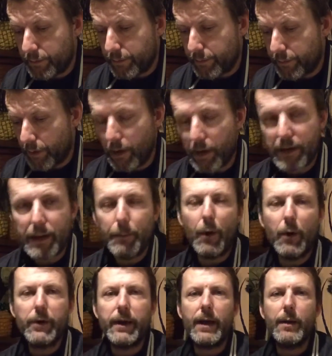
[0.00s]
I'll get
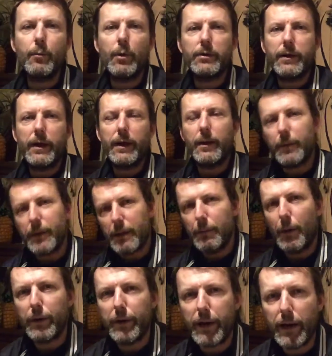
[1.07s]
my name one day. I'll get
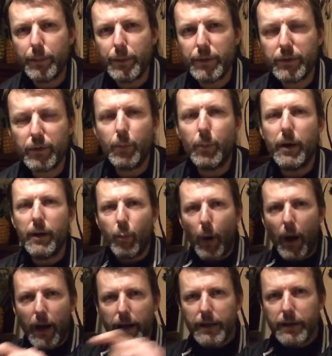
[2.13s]
my name in somewhere,
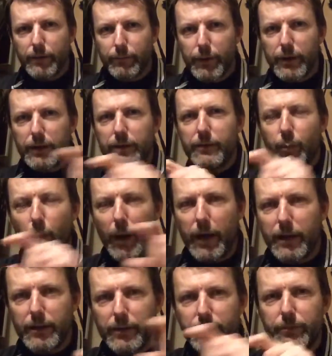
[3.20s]
Wayne, written,
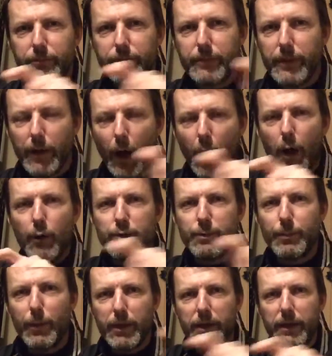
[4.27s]
Wayne owes
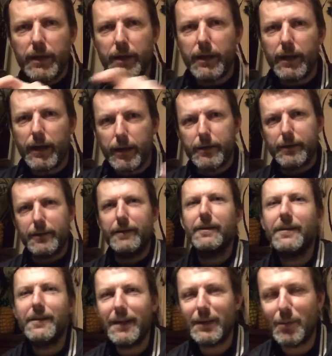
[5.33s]
money here.
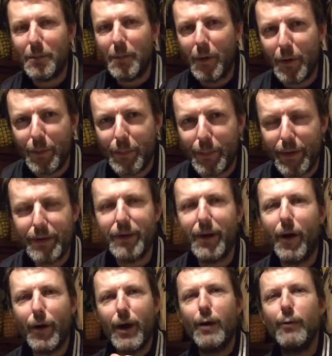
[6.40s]
That's what mine will be.
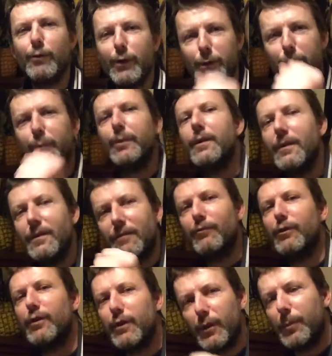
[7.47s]
I owe you.
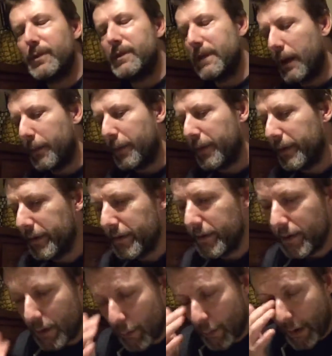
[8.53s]
Running up a tab.
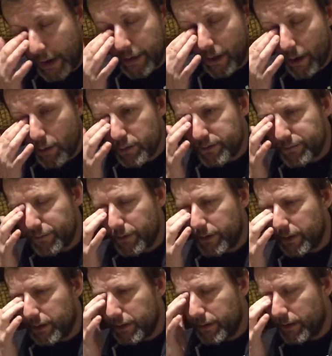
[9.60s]
Wayne owes
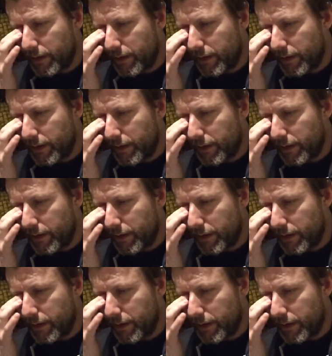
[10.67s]
fucking...